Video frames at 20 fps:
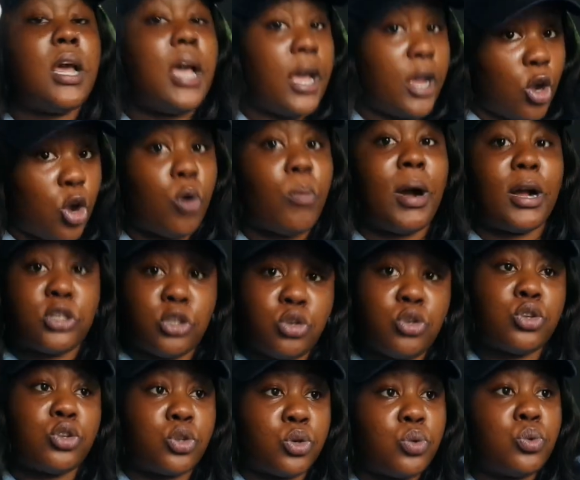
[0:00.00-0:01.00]
and go back to
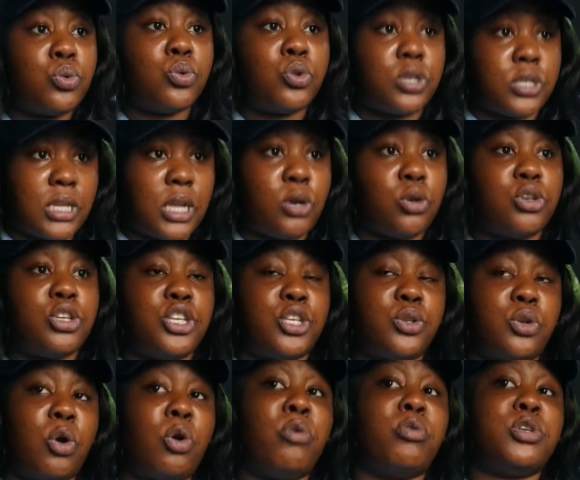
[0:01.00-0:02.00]
the school, because I know
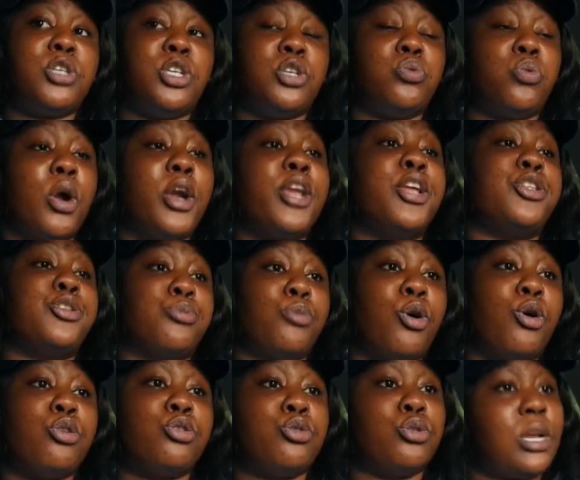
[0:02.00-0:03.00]
she's working
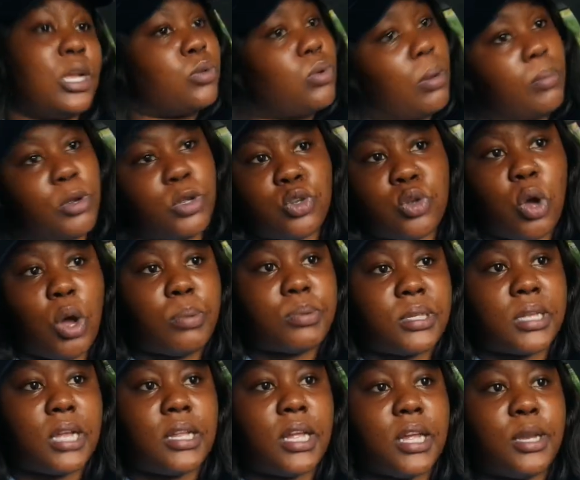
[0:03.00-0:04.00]
tomorrow too. That's why I'm not so
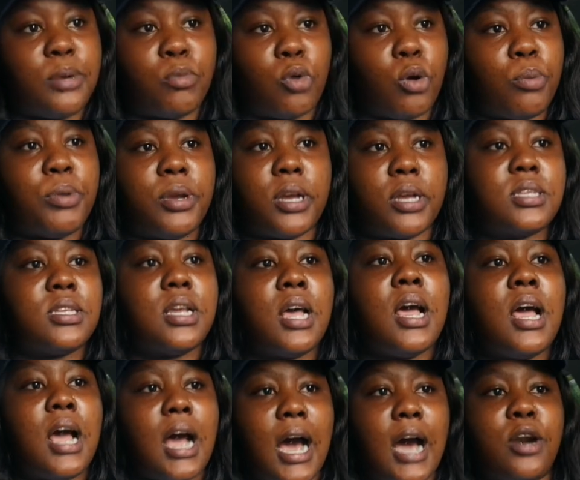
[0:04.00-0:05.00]
upset anymore, because
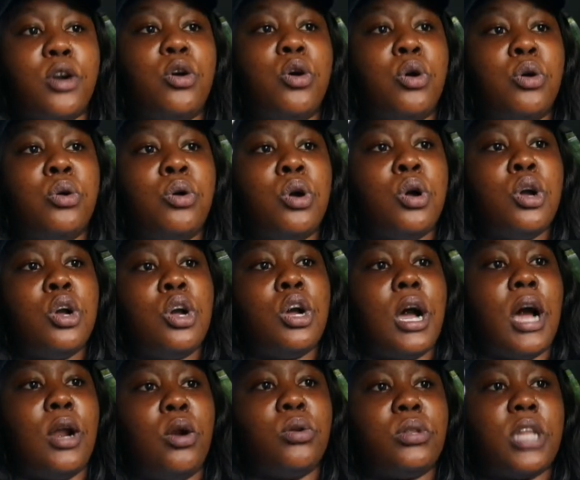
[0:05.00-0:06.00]
I know,
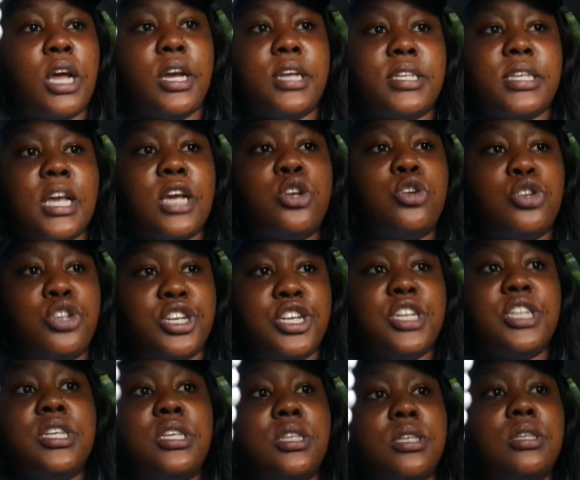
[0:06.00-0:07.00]
I looked at her schedule,
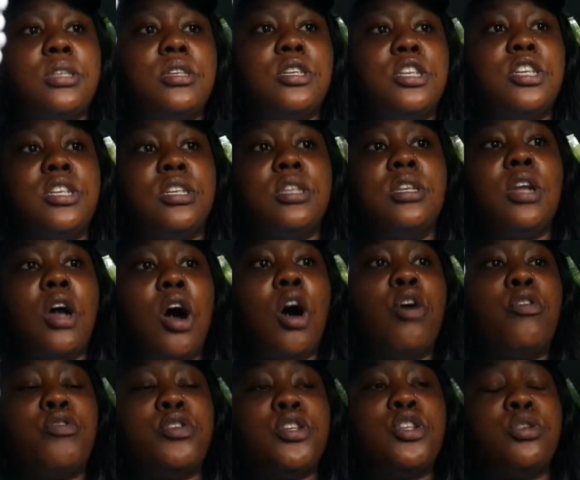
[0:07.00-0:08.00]
she's in her
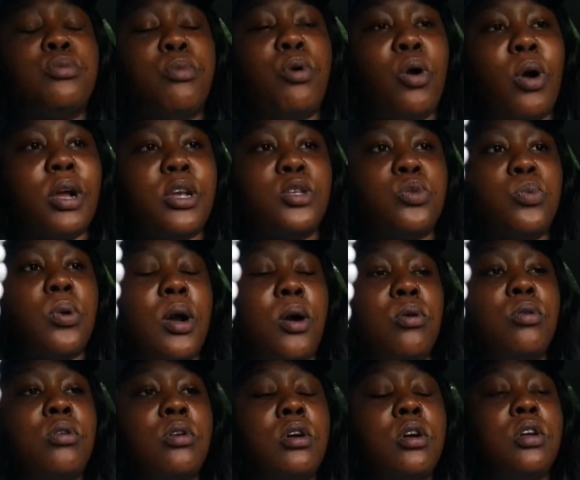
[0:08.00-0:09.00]
office tomorrow as
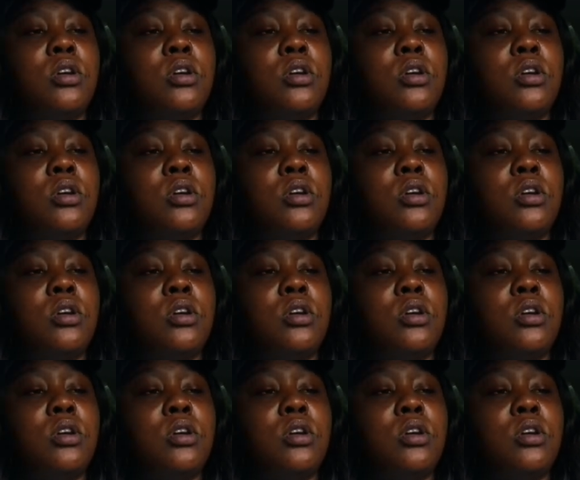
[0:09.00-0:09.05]
well.